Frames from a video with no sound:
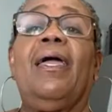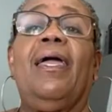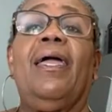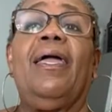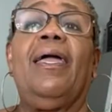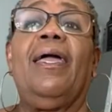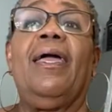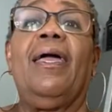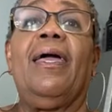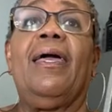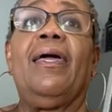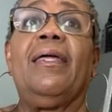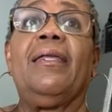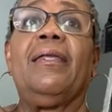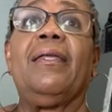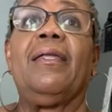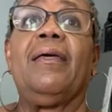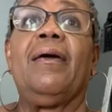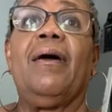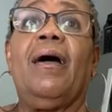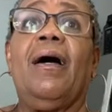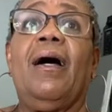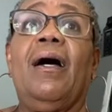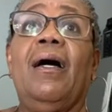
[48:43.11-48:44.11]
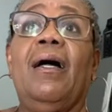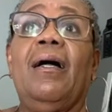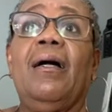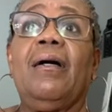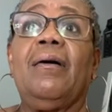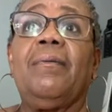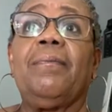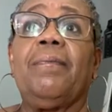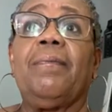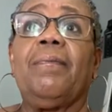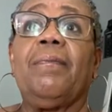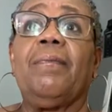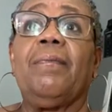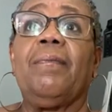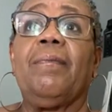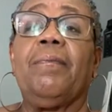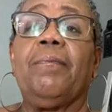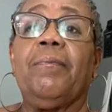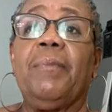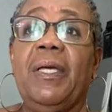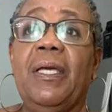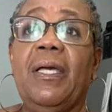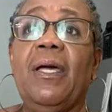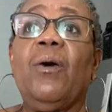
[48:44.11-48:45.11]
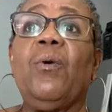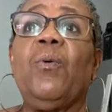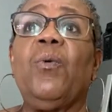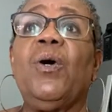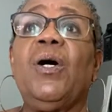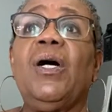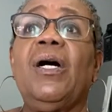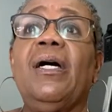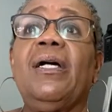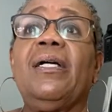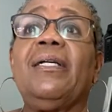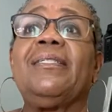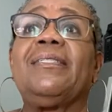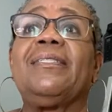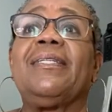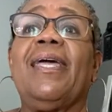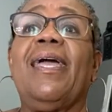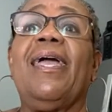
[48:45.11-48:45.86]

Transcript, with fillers: And uh, Mia was.